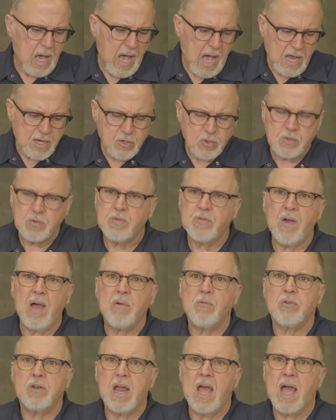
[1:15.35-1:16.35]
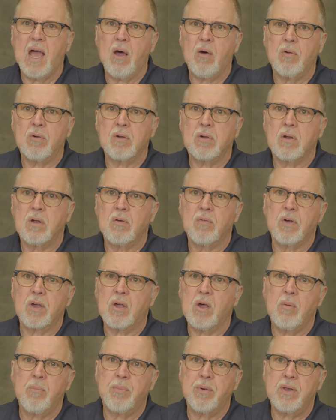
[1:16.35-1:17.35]
I just found out of a
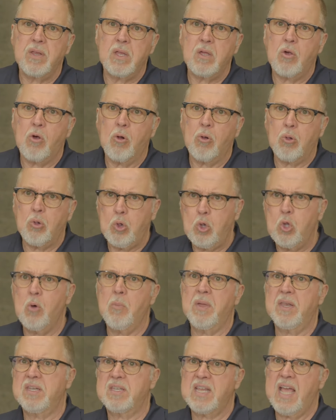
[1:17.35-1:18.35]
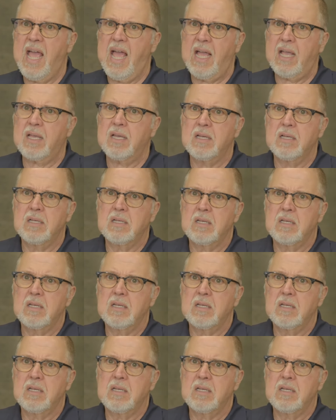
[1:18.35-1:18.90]
company called LumenTac.